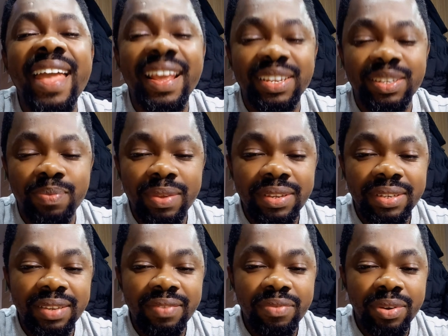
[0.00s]

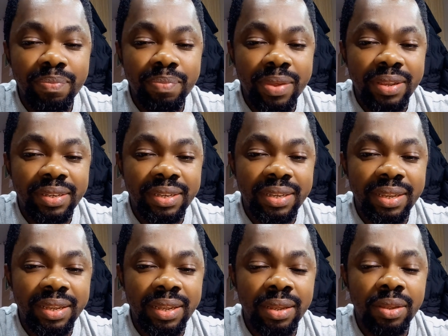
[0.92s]
expensive repairs.
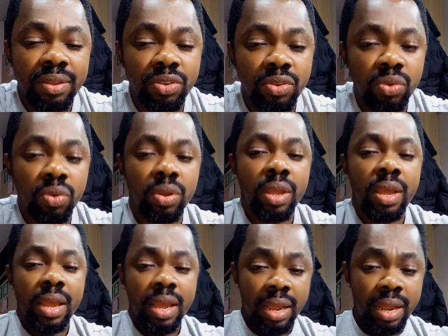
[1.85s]
So
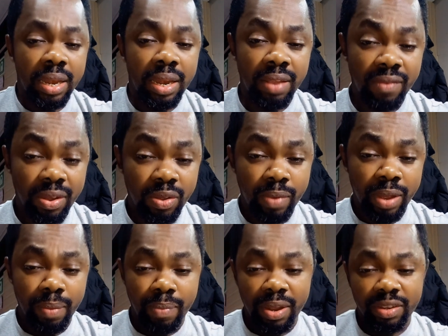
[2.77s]
never you
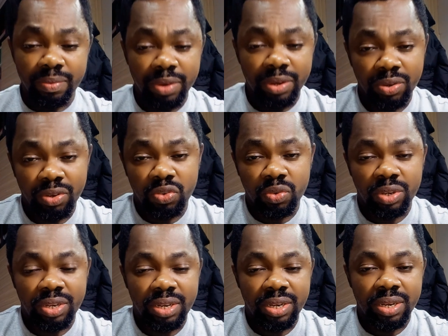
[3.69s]
bypass pressure
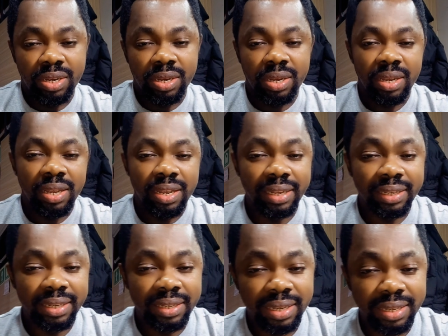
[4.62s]
switch.
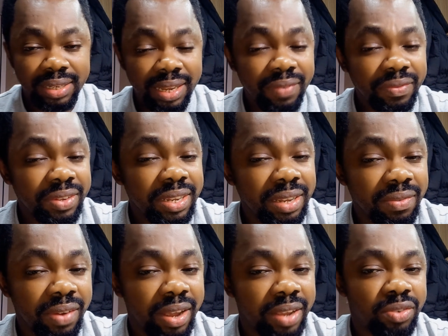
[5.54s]
It is a safety
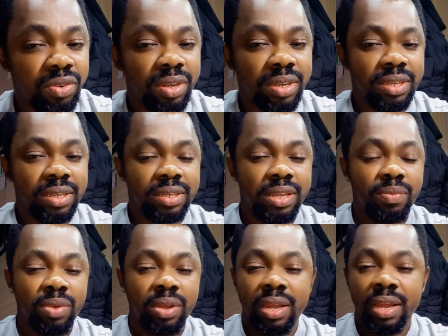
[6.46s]
device to the system.
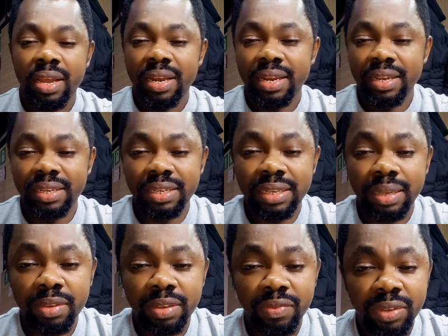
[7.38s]
The
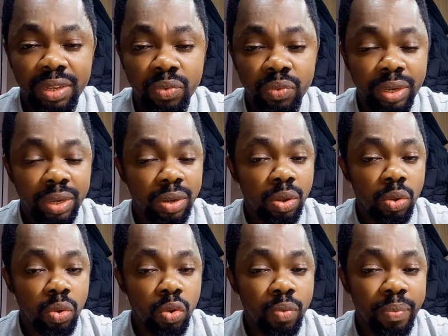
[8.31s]
system is fitted with
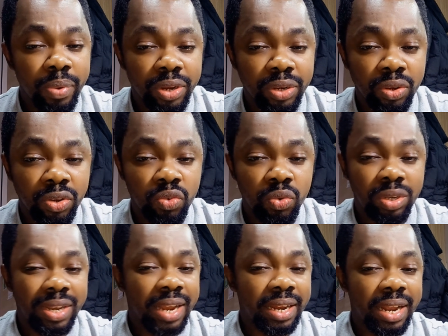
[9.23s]
low pressure
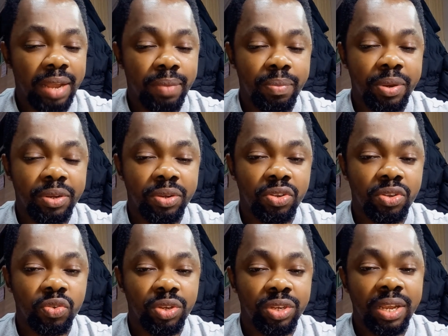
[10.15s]
switch and high pressure
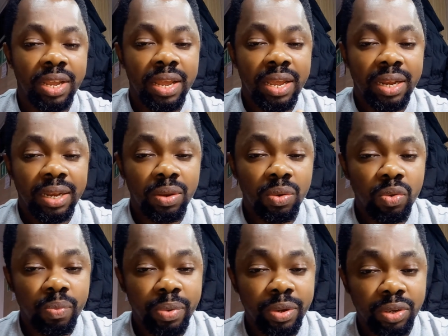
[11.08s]
switch. The
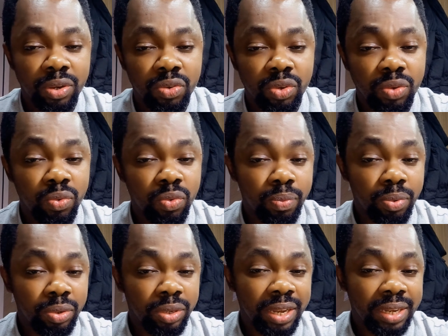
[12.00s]
low pressure switch will
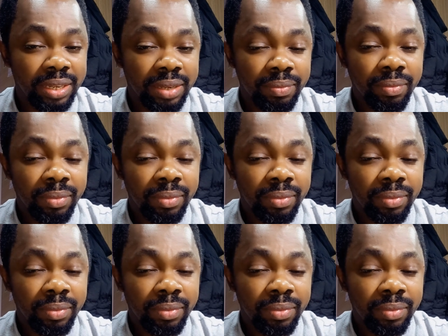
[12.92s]
protect